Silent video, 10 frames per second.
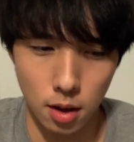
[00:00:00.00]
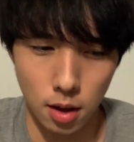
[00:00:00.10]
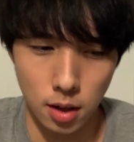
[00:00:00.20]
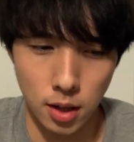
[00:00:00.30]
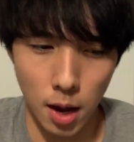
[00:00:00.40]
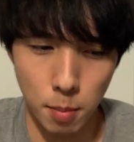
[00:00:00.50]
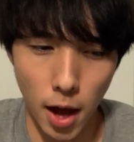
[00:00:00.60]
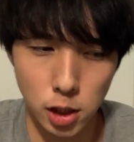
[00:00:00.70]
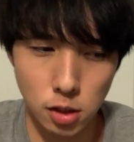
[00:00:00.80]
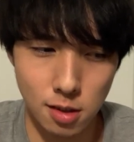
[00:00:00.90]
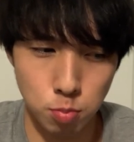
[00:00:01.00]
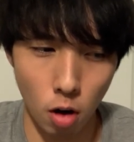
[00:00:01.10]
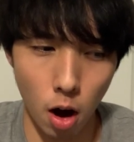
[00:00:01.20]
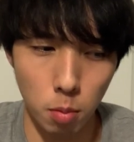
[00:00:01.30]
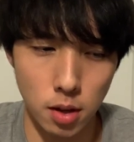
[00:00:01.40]
yeah, I imagine this
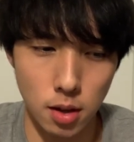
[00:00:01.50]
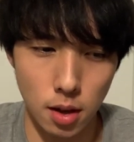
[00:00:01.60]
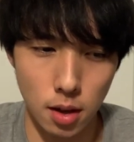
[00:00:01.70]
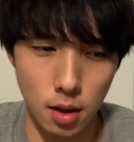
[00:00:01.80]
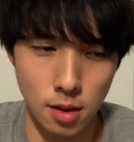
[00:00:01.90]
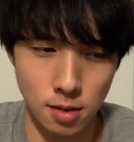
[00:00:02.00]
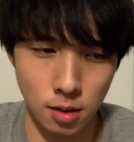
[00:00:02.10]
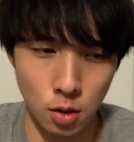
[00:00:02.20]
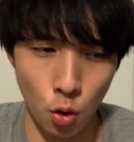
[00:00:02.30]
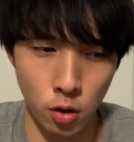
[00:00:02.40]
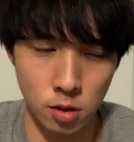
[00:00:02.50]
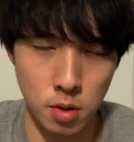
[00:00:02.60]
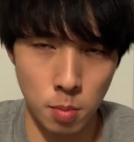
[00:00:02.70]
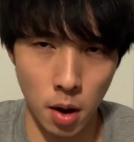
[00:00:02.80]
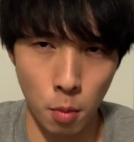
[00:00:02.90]
probably isn't going to be
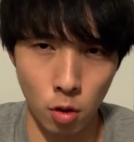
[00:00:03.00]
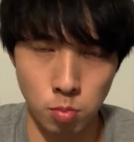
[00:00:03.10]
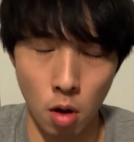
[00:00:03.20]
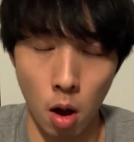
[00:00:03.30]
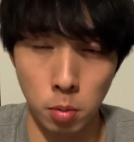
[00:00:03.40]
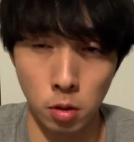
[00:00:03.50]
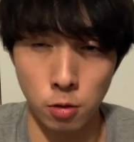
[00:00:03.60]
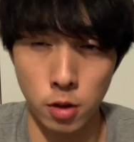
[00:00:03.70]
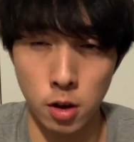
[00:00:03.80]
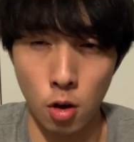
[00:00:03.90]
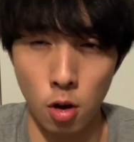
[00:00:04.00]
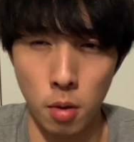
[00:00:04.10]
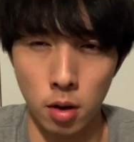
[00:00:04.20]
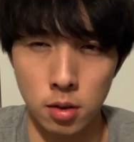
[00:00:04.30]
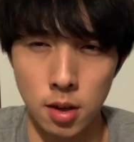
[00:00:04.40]
my most popular video
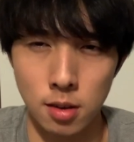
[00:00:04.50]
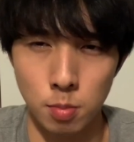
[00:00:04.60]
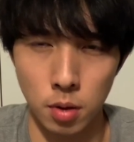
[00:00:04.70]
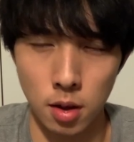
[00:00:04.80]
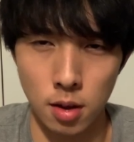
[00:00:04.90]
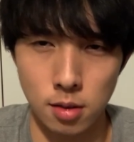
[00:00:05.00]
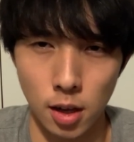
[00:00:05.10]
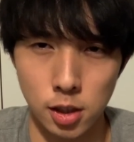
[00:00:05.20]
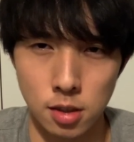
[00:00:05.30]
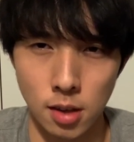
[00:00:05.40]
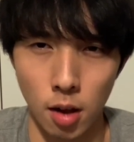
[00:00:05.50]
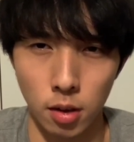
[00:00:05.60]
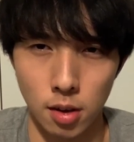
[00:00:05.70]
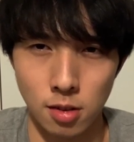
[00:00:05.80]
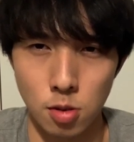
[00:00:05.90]
among NEETs because I just sound like
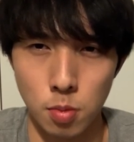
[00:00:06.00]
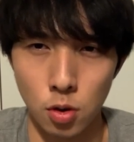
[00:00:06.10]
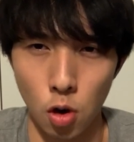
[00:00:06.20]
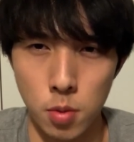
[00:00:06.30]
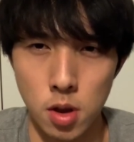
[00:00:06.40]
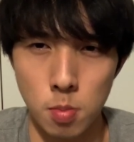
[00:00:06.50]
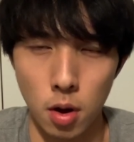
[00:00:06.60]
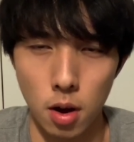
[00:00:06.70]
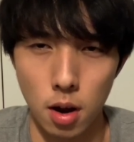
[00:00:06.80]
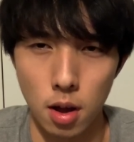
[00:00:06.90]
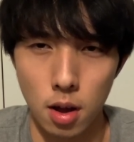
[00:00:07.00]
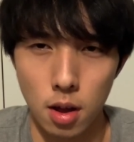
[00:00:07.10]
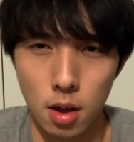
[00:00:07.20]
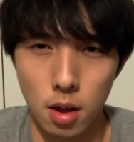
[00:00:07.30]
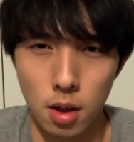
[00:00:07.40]
a stupid normie, but
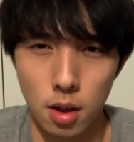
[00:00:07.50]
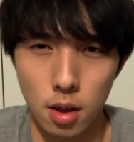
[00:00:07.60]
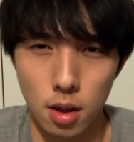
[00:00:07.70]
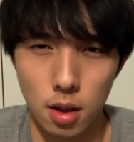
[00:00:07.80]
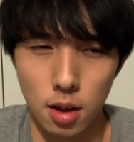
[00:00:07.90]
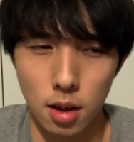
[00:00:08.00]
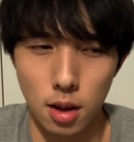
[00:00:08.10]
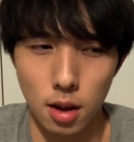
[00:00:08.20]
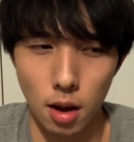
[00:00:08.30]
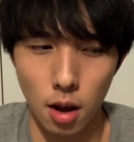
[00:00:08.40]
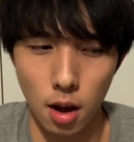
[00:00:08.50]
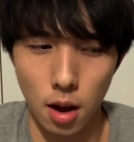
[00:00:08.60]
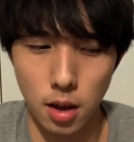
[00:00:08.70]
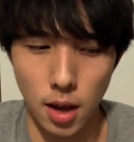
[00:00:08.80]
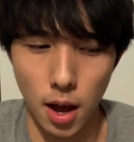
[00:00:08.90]
uh,
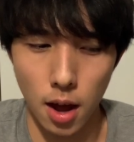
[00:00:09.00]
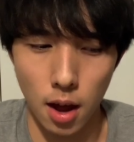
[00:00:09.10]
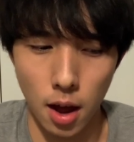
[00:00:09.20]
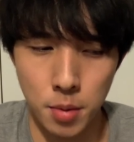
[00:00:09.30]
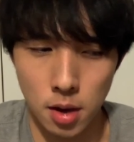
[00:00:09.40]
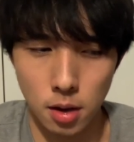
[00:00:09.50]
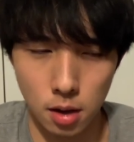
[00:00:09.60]
yeah, I mean,